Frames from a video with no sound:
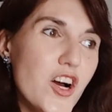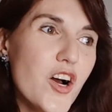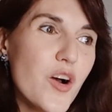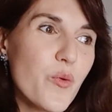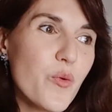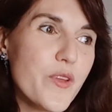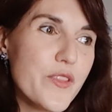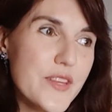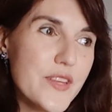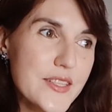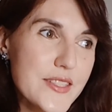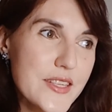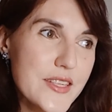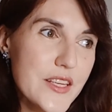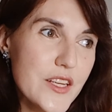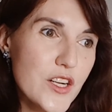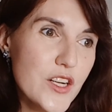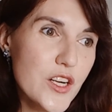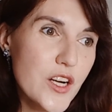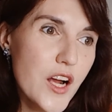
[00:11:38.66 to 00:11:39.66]
Well, this
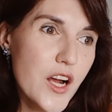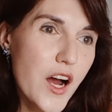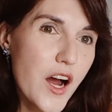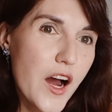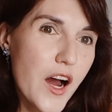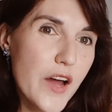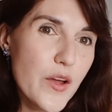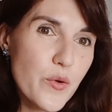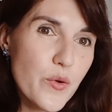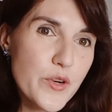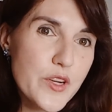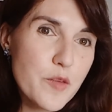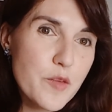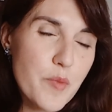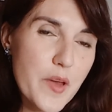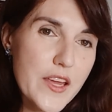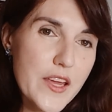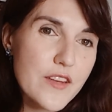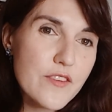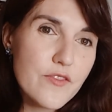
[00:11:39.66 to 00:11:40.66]
year I already
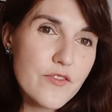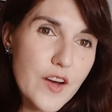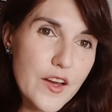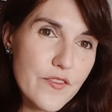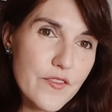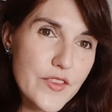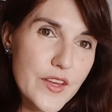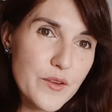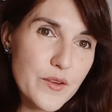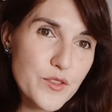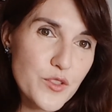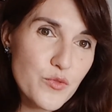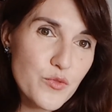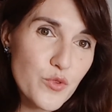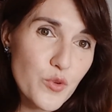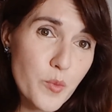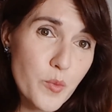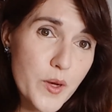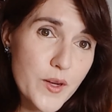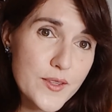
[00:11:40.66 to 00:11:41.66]
paid 5,000
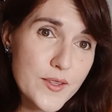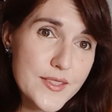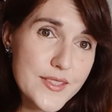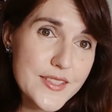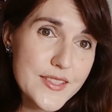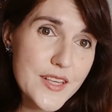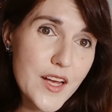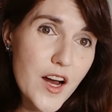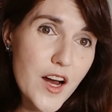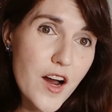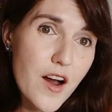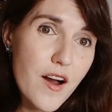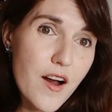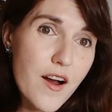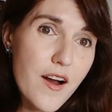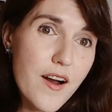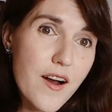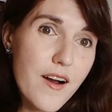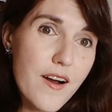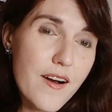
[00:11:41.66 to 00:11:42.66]
rubles
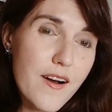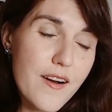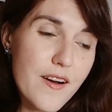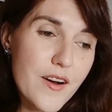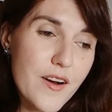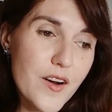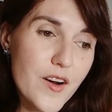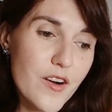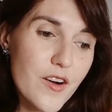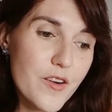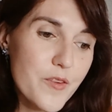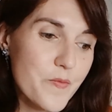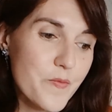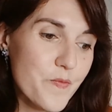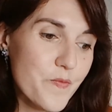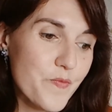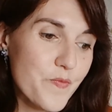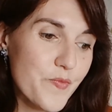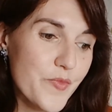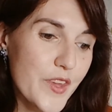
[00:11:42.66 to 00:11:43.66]

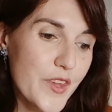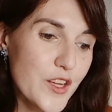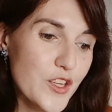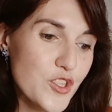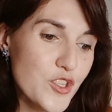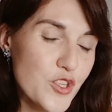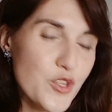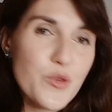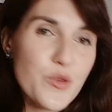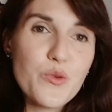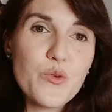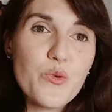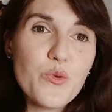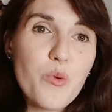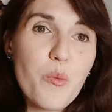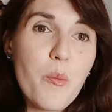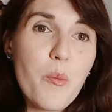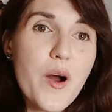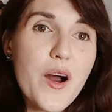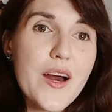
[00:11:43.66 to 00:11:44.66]
to
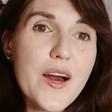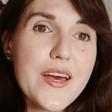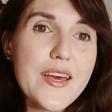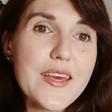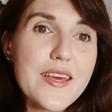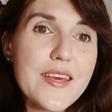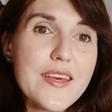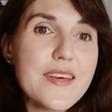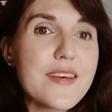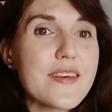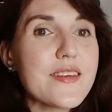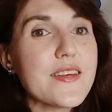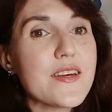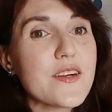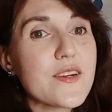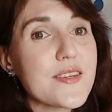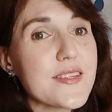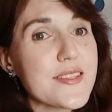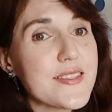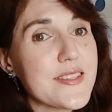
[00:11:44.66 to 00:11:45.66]
my
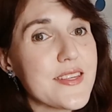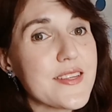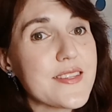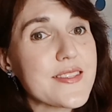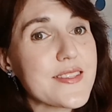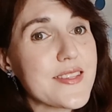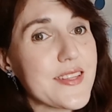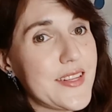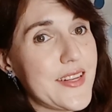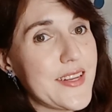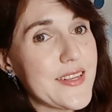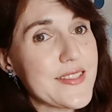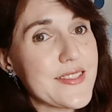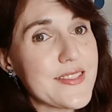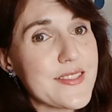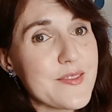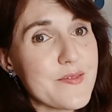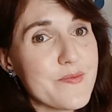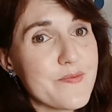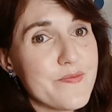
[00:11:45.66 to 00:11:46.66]
youngest son's
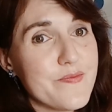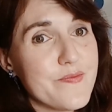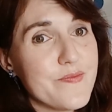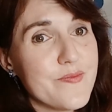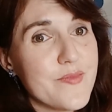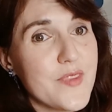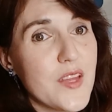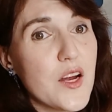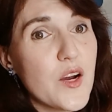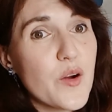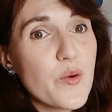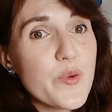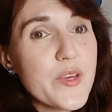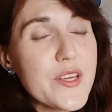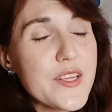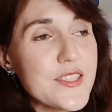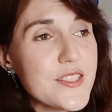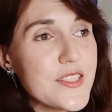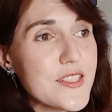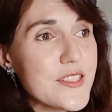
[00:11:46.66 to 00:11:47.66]
class.
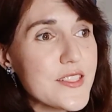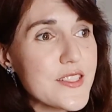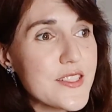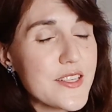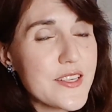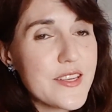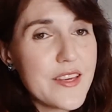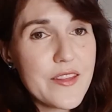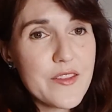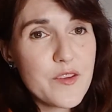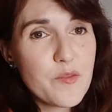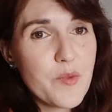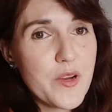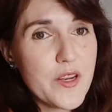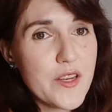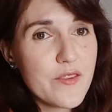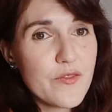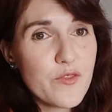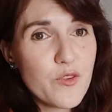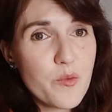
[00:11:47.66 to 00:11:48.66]
We didn't gather
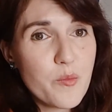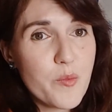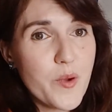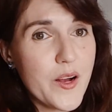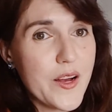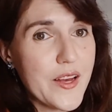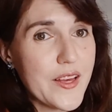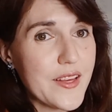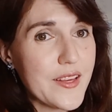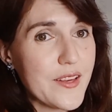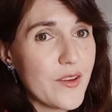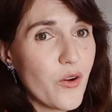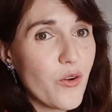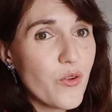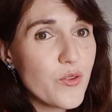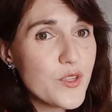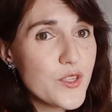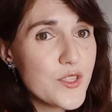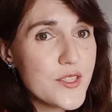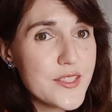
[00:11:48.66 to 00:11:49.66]
money for my
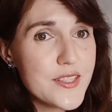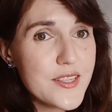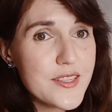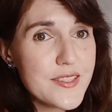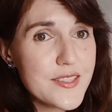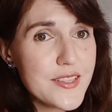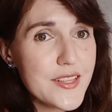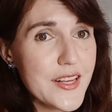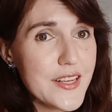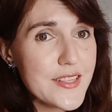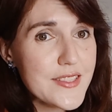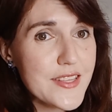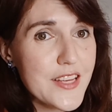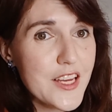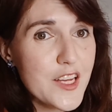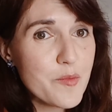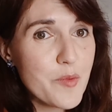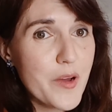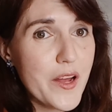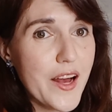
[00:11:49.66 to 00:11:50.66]
older son's class
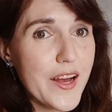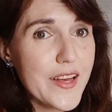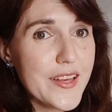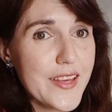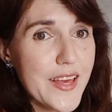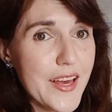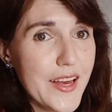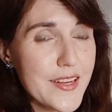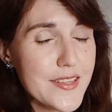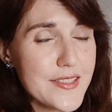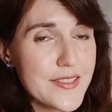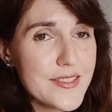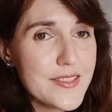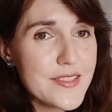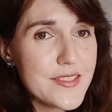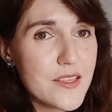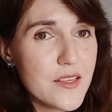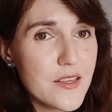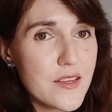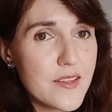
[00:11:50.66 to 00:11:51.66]
yet, but I
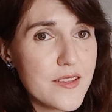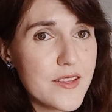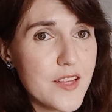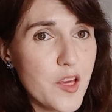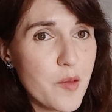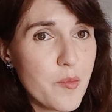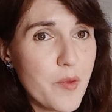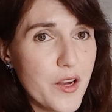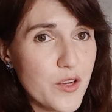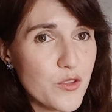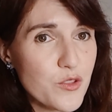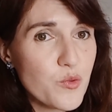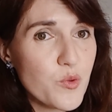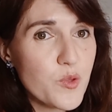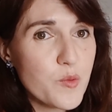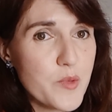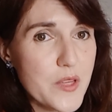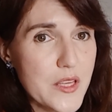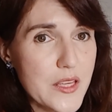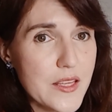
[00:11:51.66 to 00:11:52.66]
guess the amount
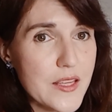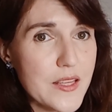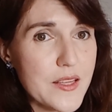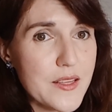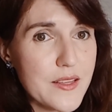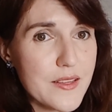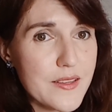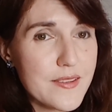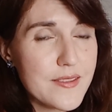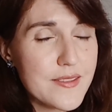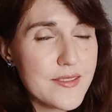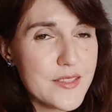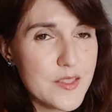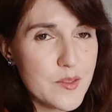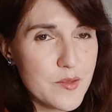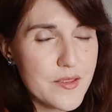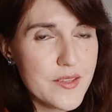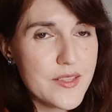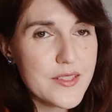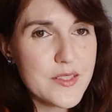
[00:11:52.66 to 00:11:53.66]
will be
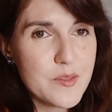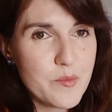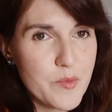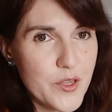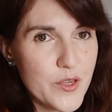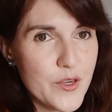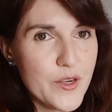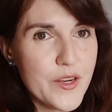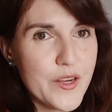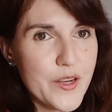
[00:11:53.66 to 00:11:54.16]
the similar.